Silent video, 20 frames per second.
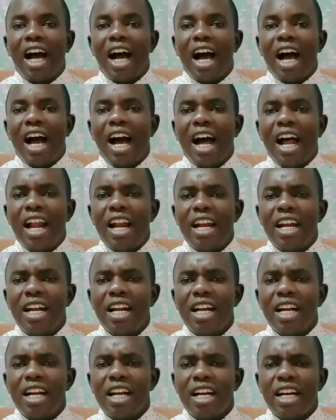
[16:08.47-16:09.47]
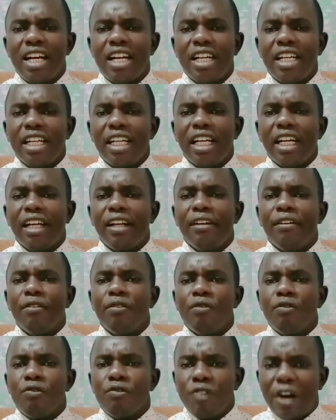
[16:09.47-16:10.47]
And
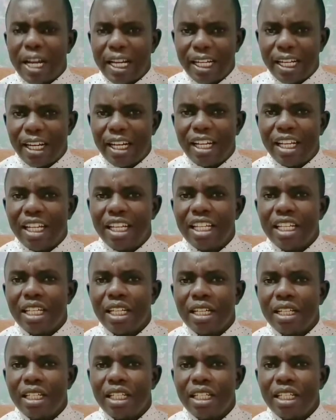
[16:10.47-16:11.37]
finally,